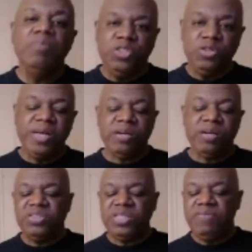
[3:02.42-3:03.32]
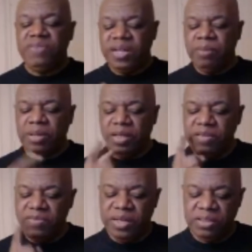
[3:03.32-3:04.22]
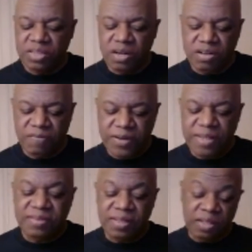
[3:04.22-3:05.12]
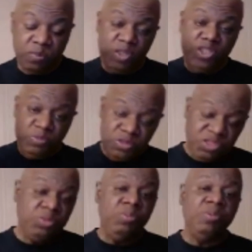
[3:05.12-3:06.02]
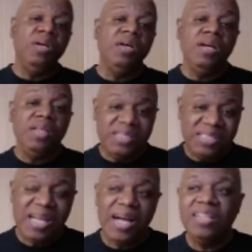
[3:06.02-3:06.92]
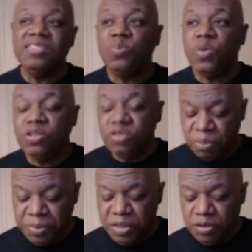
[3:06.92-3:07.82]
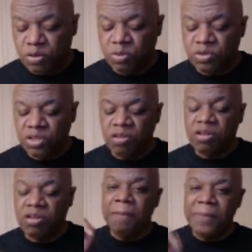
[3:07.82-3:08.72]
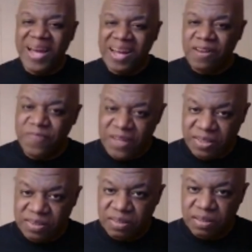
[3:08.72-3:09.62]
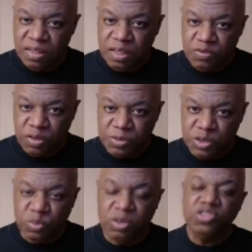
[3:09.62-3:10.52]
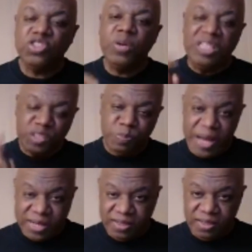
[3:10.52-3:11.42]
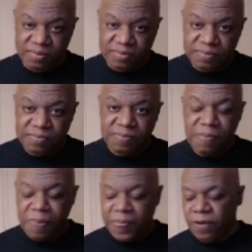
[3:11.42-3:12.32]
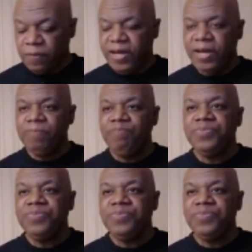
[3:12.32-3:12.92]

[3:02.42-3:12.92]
But you gotta receive it and believe it and start confessing it. And when you do, the signs and wonders and miracles are going to manifest from this word. So expect it. Okay?